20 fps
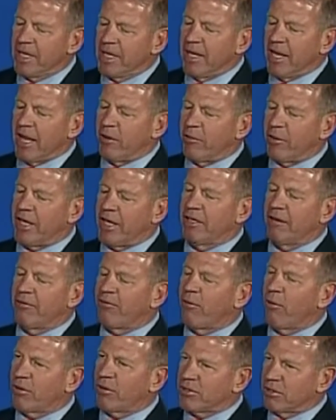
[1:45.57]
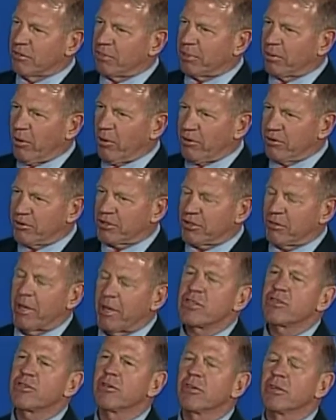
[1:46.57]
and we need to force employers to
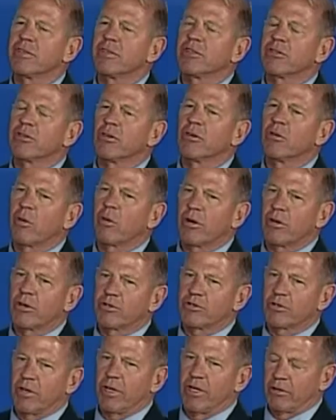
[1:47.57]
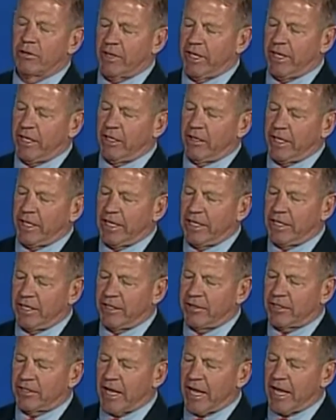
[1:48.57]
make sure that their workers are here legally and
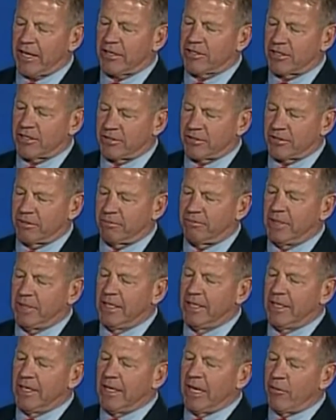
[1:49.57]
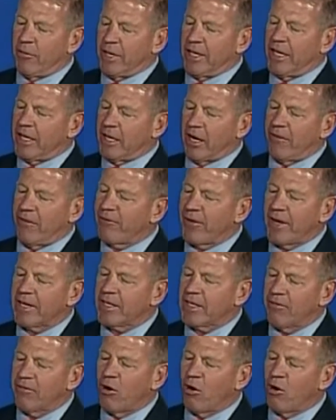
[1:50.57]
in the tax system. And we need
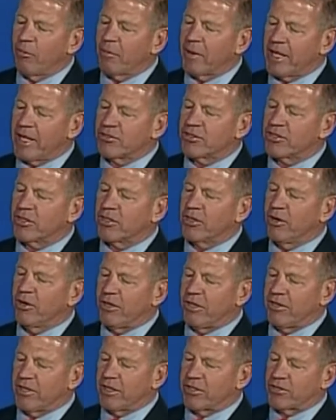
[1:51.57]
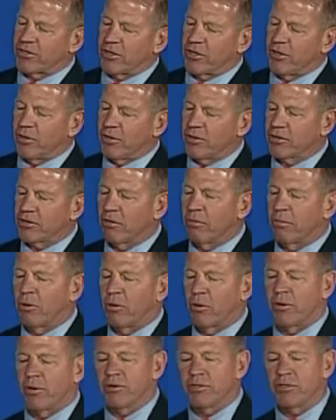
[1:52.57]
effective homeland security that secures our
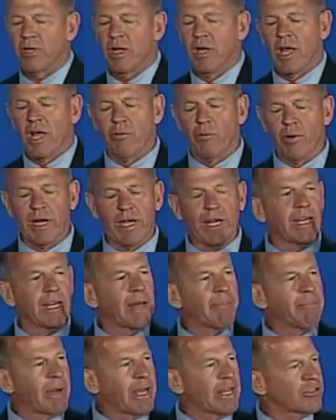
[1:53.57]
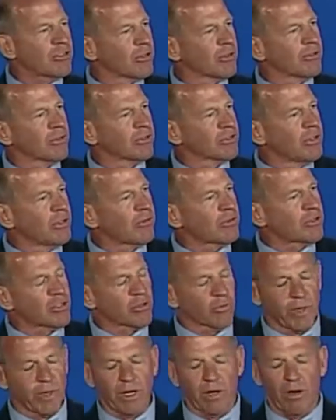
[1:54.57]
borders, and we need to make sure there's no
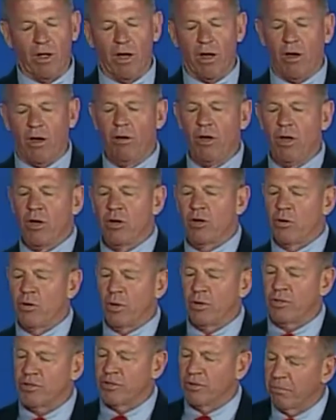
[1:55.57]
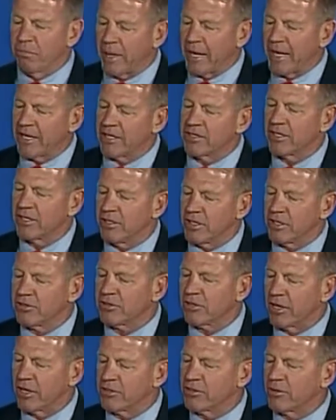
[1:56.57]
Sharia law, courts, or banks in this
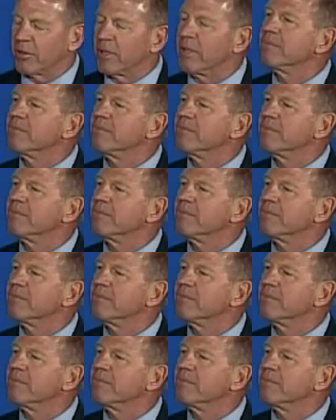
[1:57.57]
country.